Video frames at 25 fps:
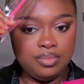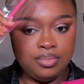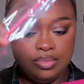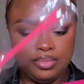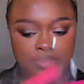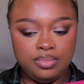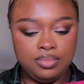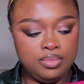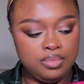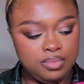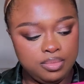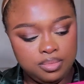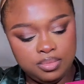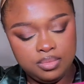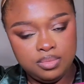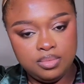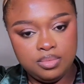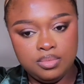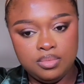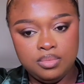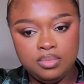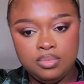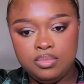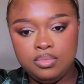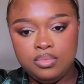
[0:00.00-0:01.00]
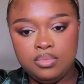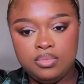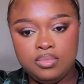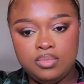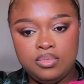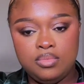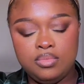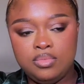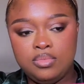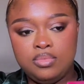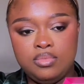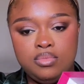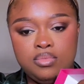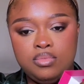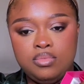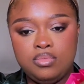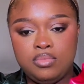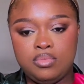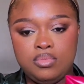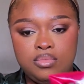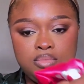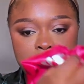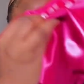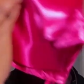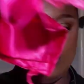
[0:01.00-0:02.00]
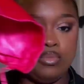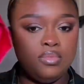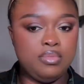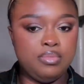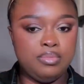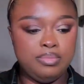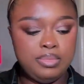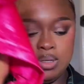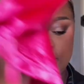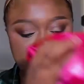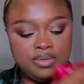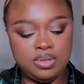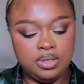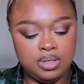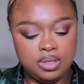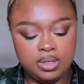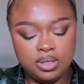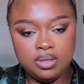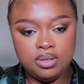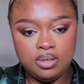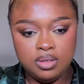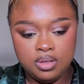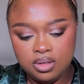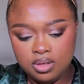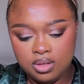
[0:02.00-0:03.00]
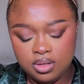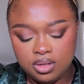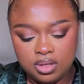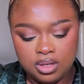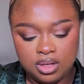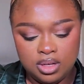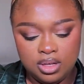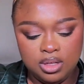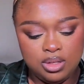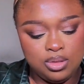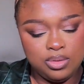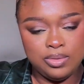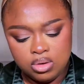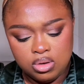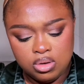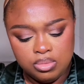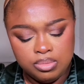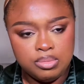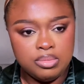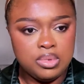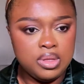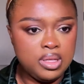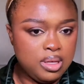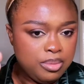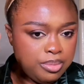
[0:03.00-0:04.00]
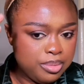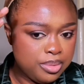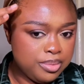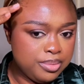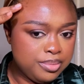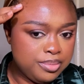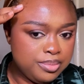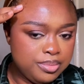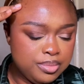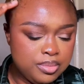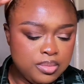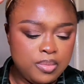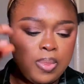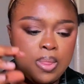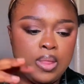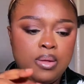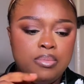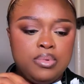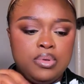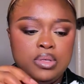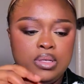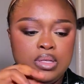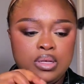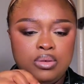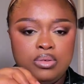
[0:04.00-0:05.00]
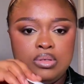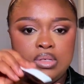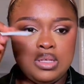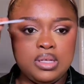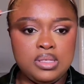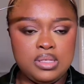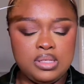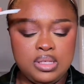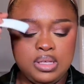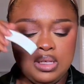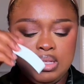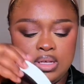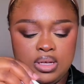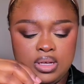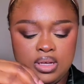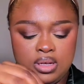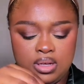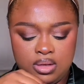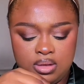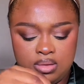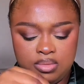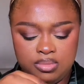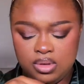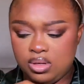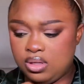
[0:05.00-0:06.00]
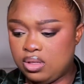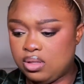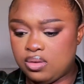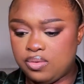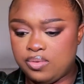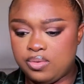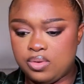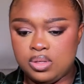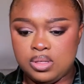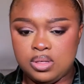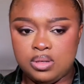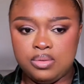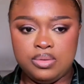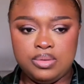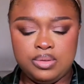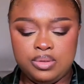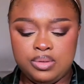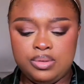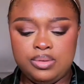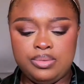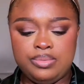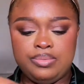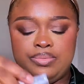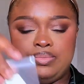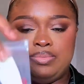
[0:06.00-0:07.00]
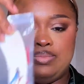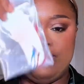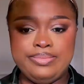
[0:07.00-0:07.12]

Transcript: and the comb, the wig bag and everything. So there's this thing they gave me. I do feel